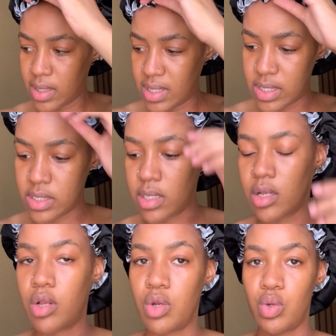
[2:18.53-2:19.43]
this is the
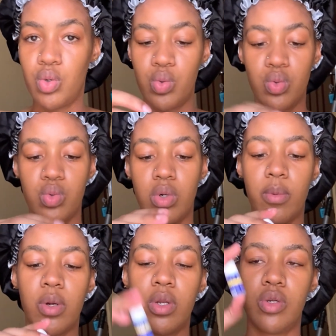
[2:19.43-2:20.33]
glue i'm
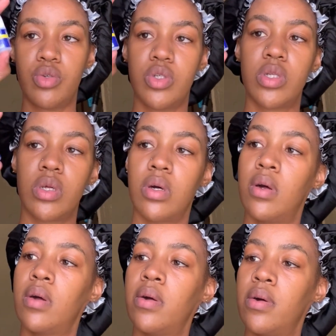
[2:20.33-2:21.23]
gonna use
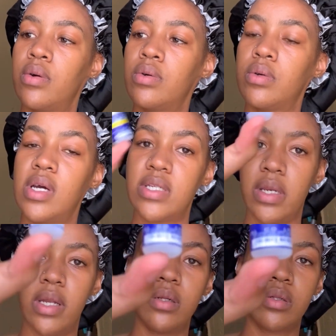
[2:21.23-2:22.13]
as a
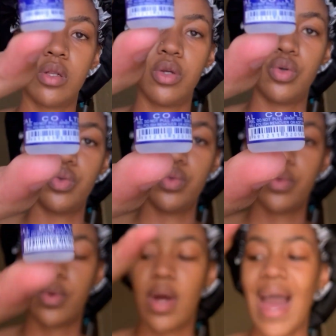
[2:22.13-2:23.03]
nail glue
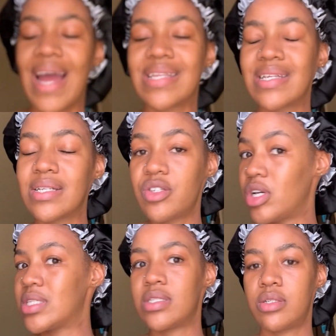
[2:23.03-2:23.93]
i didn't
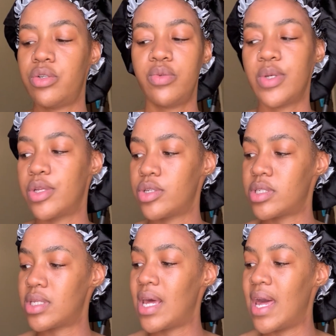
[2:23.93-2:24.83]
trust this glue
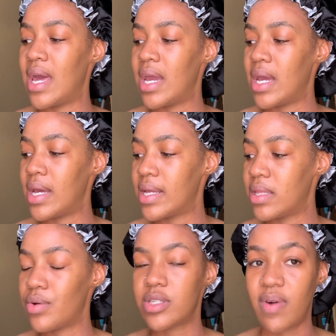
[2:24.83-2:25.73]
because there
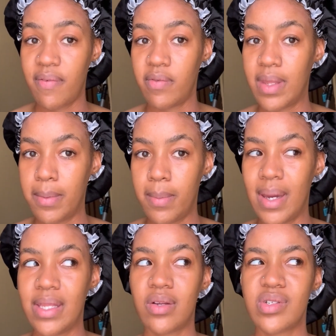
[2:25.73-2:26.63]
was five of them
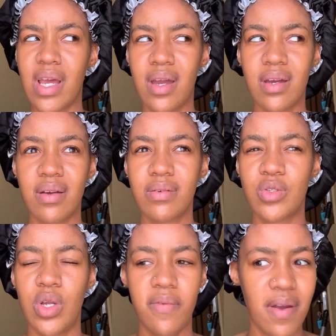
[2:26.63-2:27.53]
and it was like
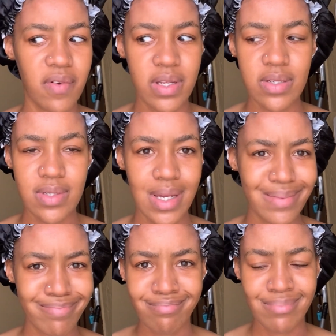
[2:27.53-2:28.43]
25 rand i was like
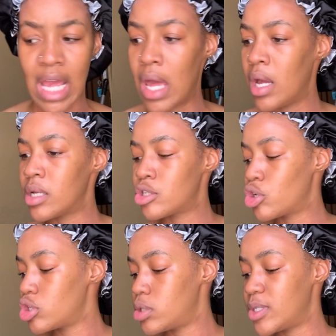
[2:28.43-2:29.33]
too
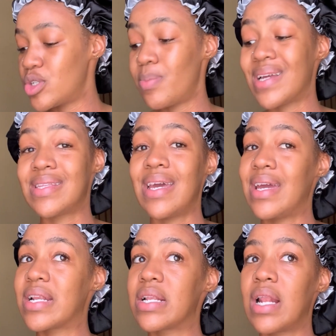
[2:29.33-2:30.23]
good to be true but
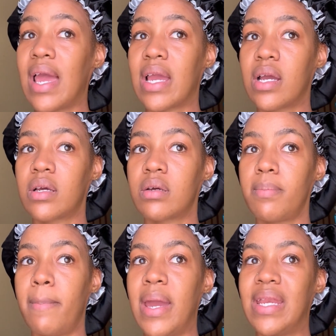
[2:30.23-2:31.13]
it like
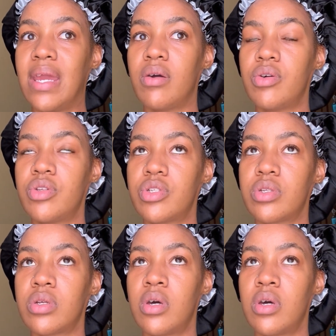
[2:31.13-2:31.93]
my nails